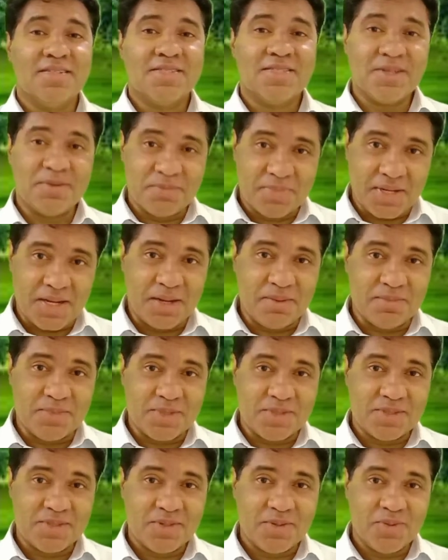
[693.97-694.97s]

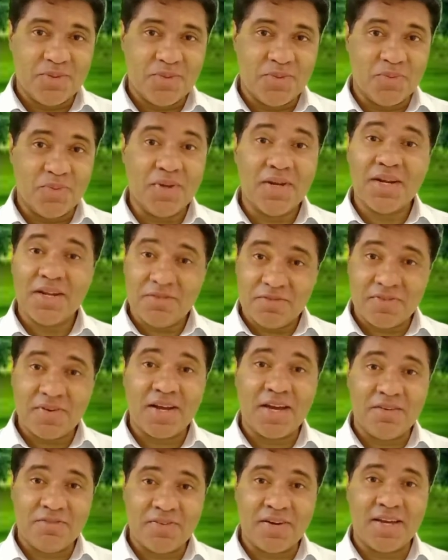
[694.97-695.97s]
Sometimes we live
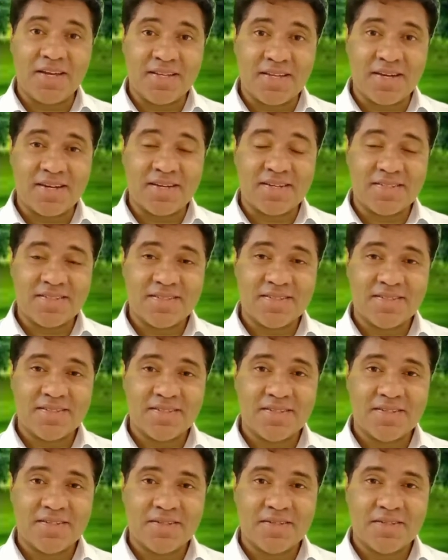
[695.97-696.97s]
life like that.
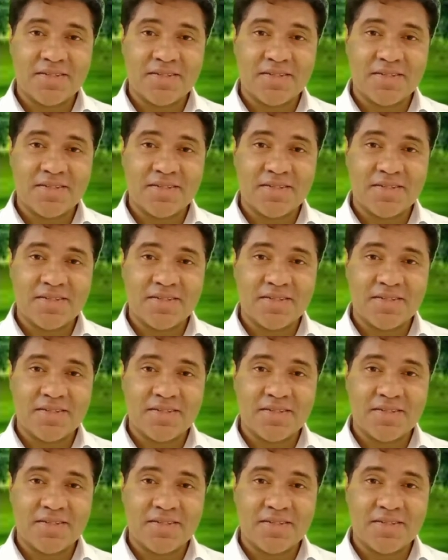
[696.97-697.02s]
